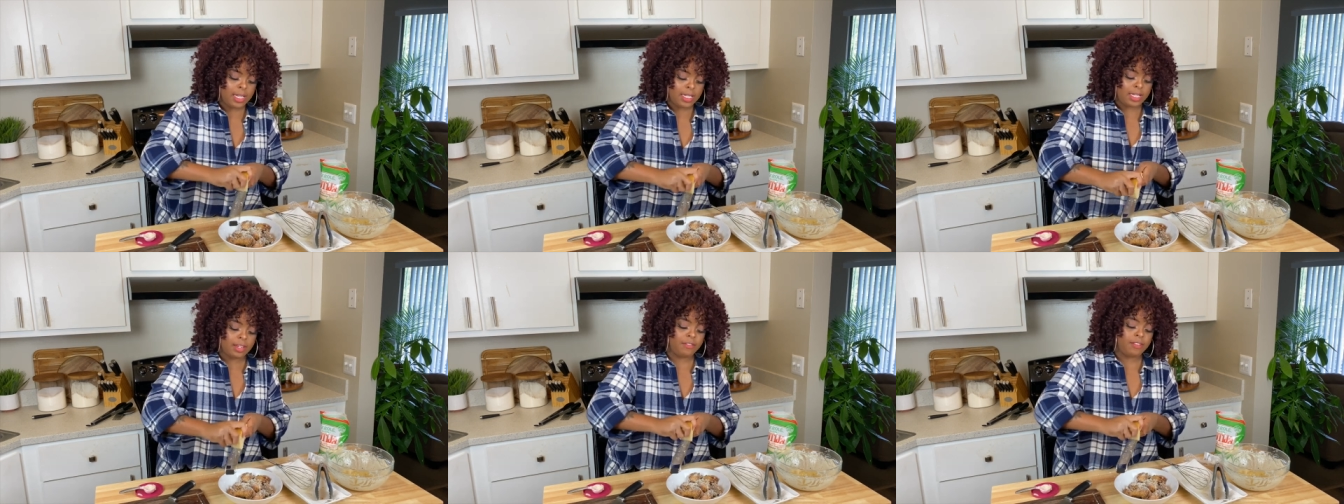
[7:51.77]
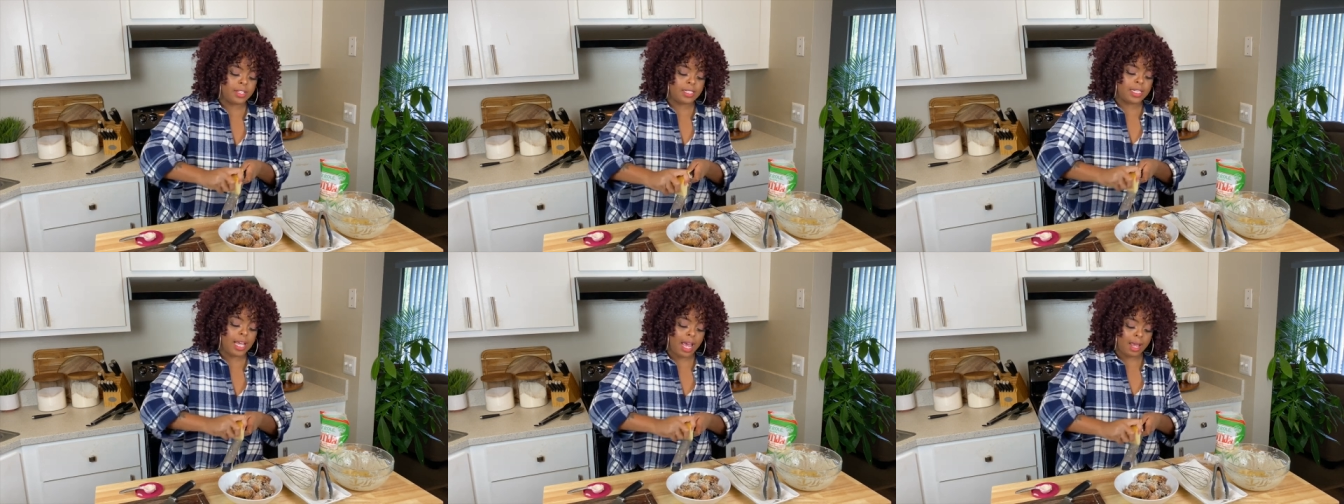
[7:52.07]

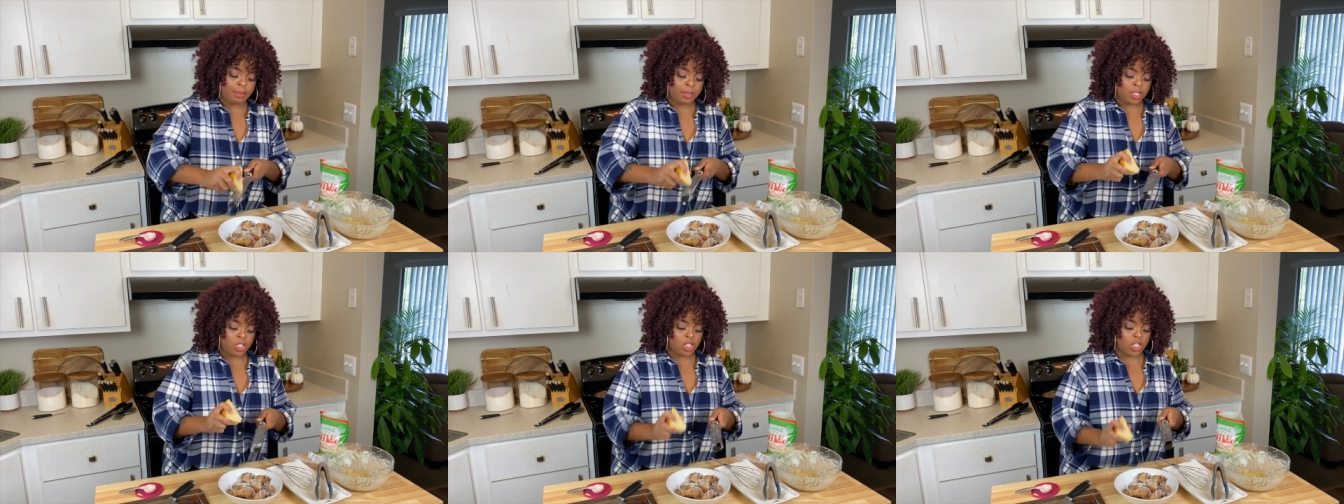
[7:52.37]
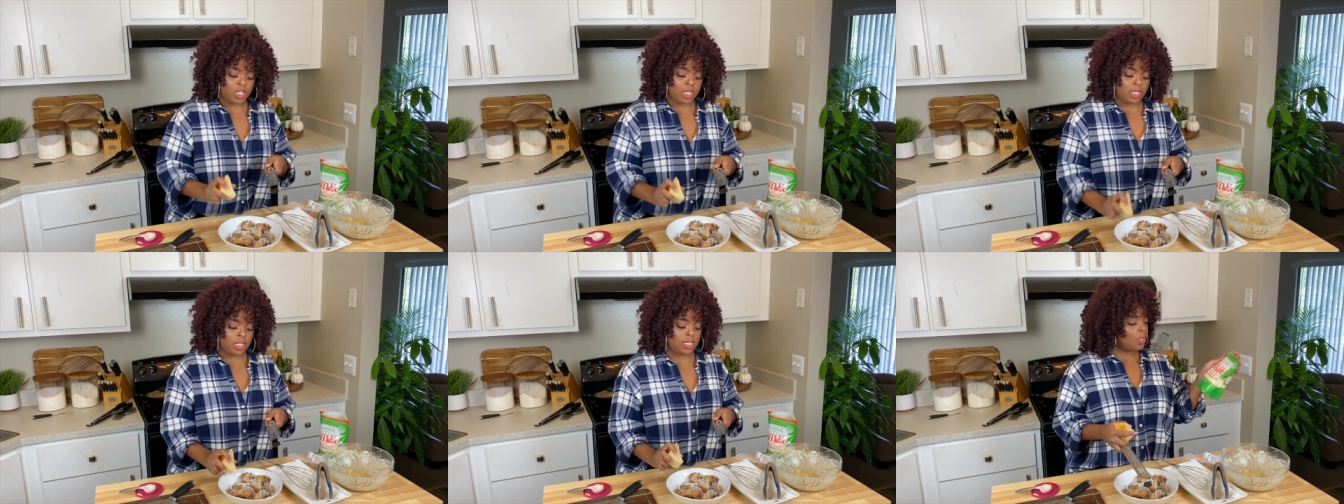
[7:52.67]
different types of
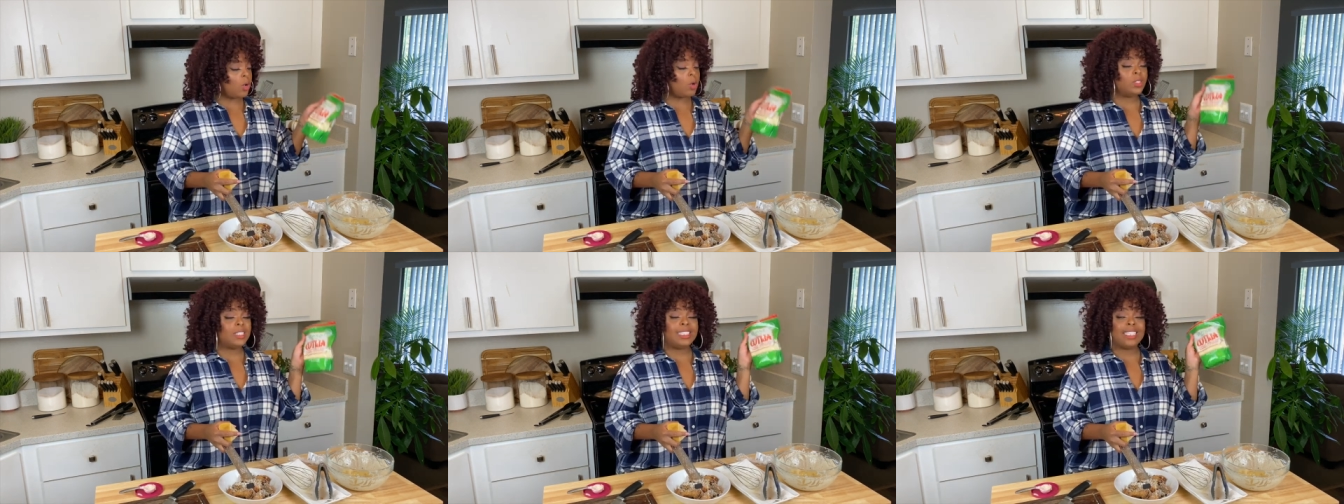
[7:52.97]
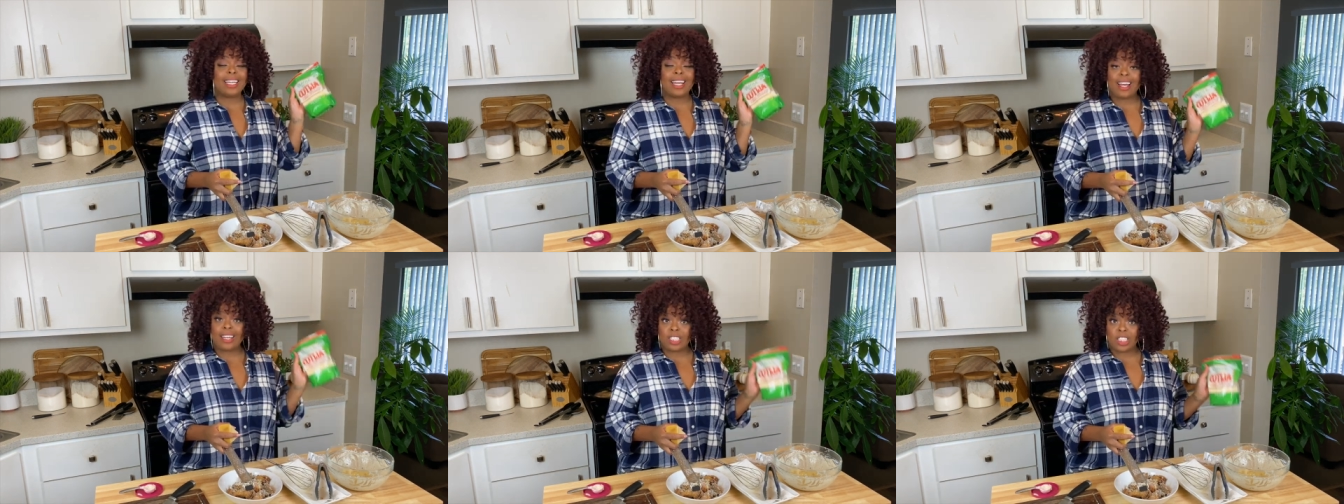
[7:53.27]
cheese.
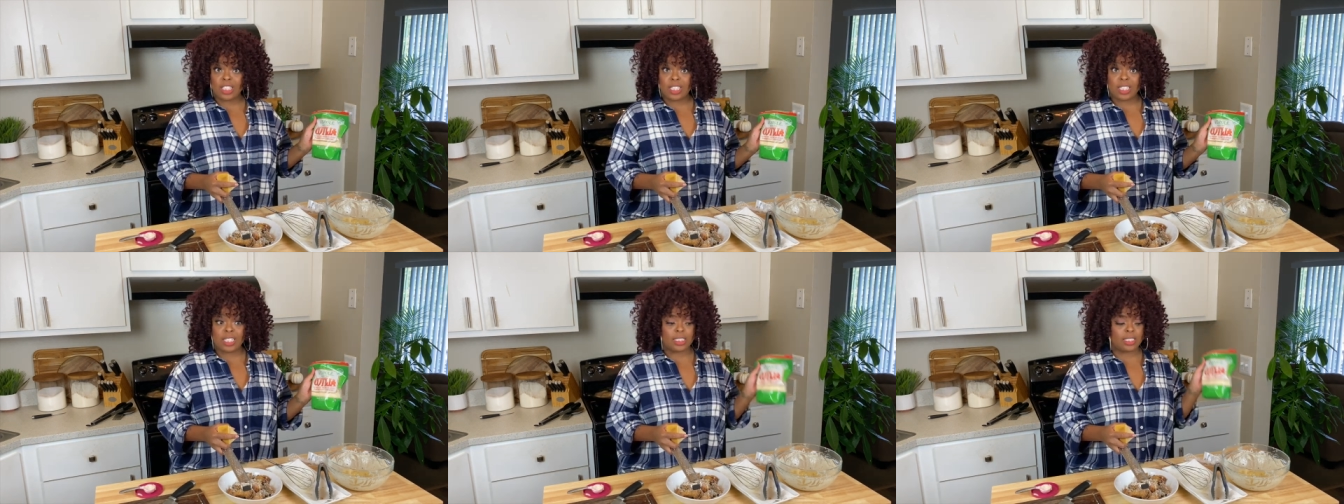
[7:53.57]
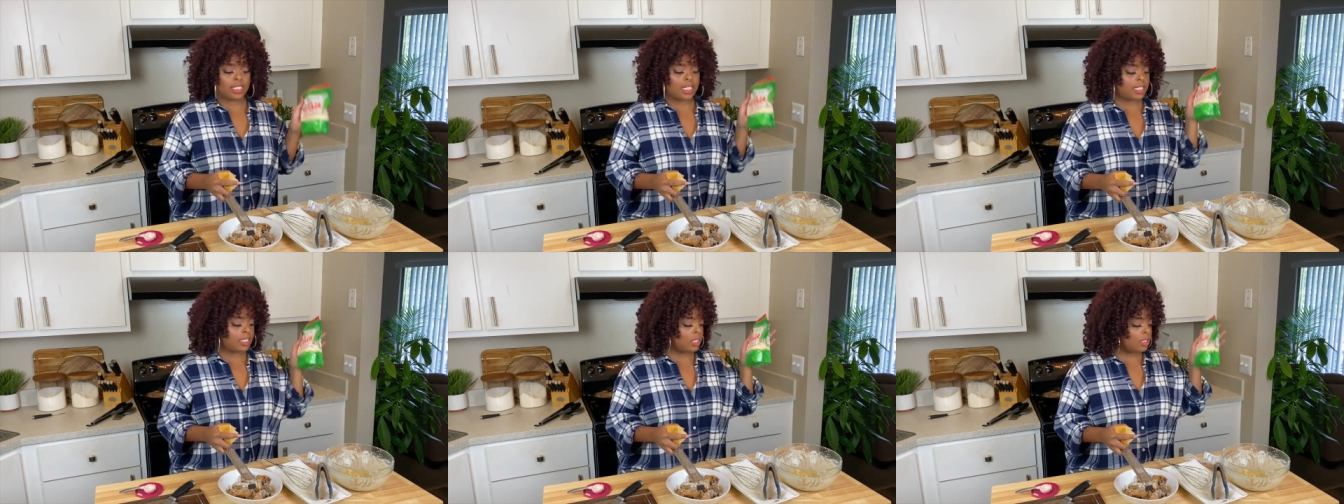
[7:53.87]
Cotija cheese
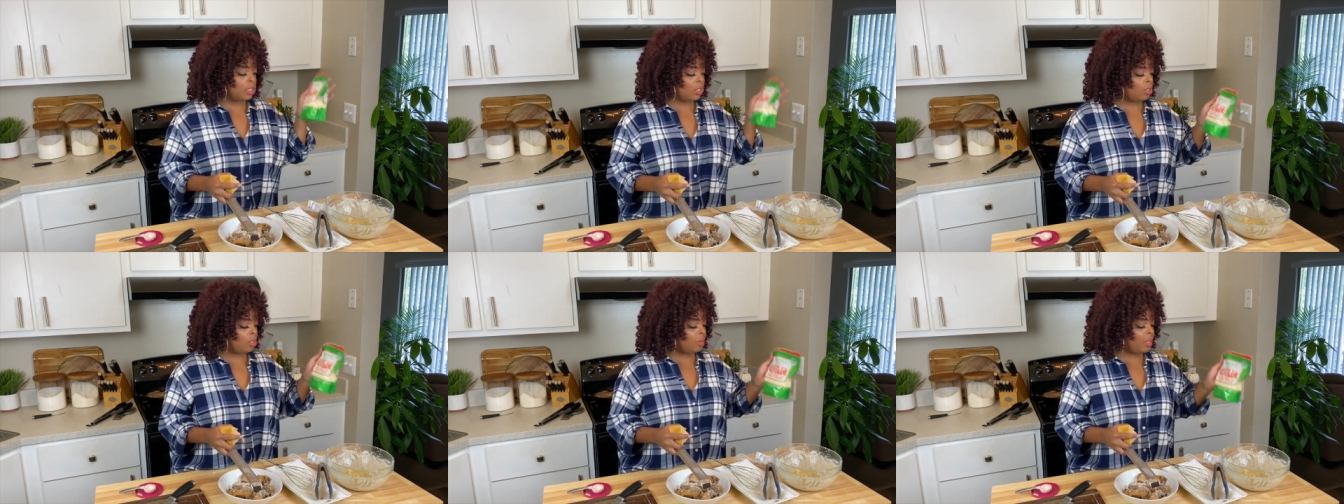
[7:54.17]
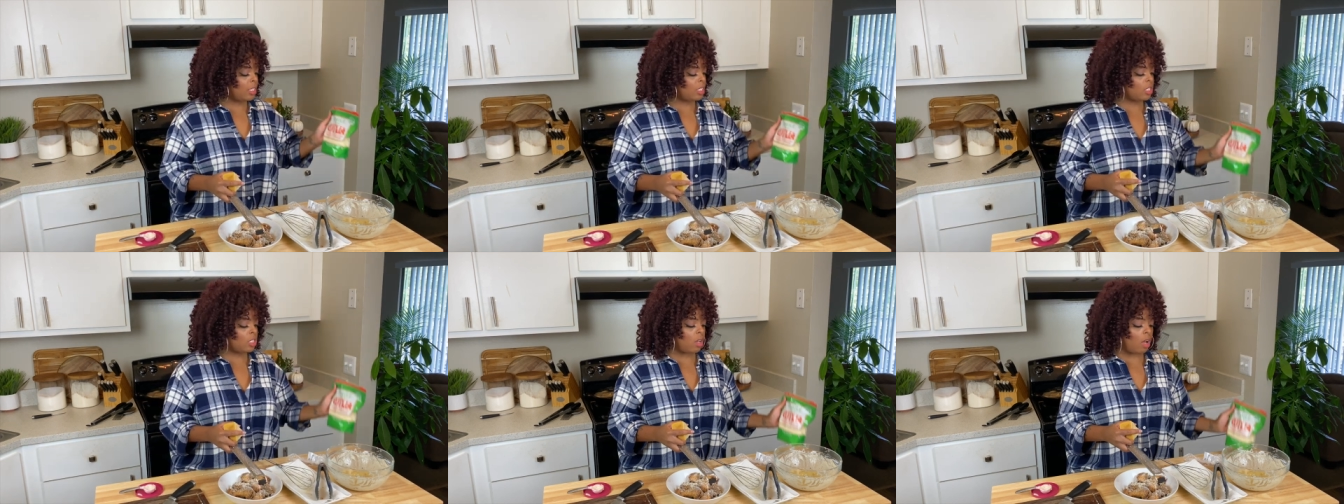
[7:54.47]
is a little
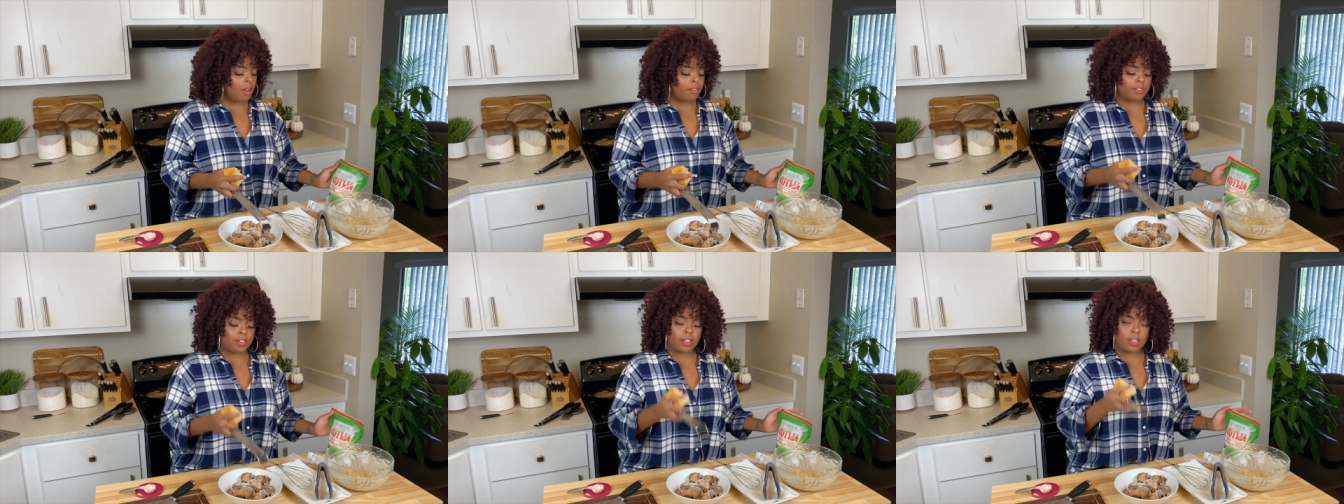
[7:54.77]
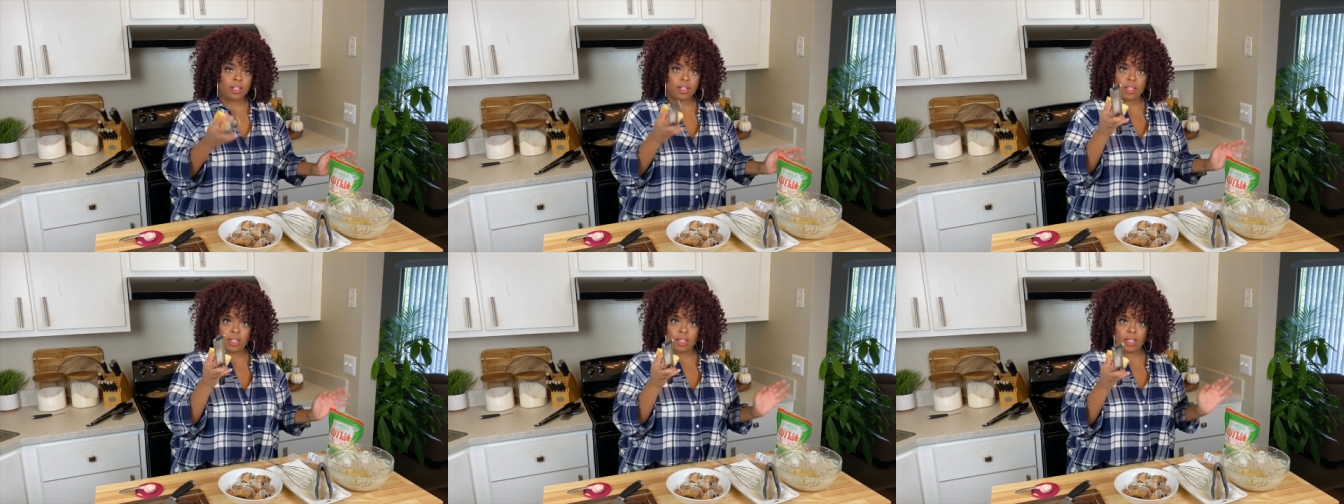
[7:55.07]
bit
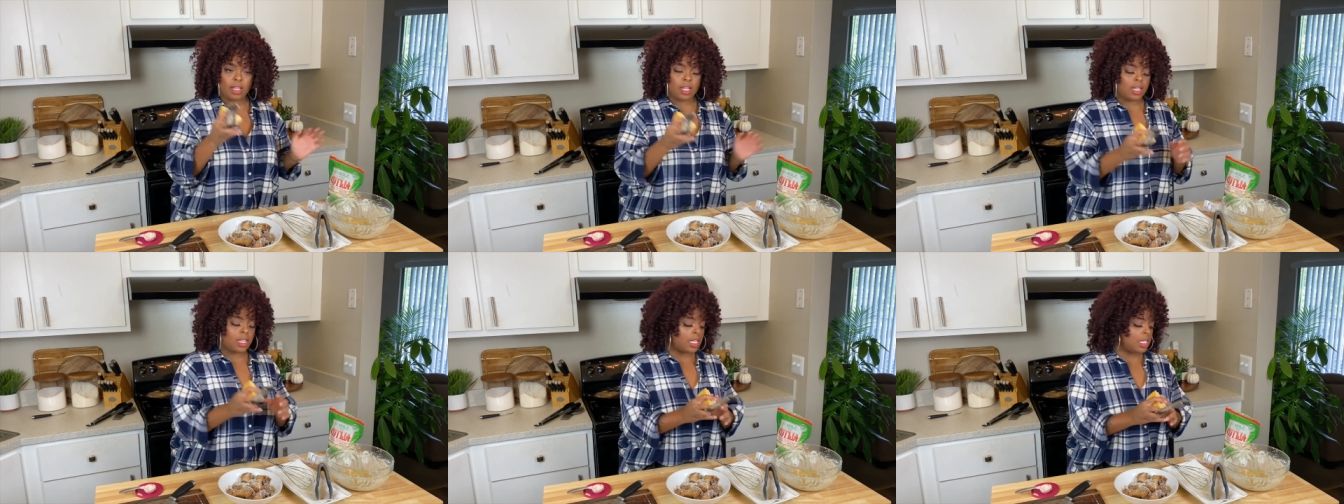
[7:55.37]
softer than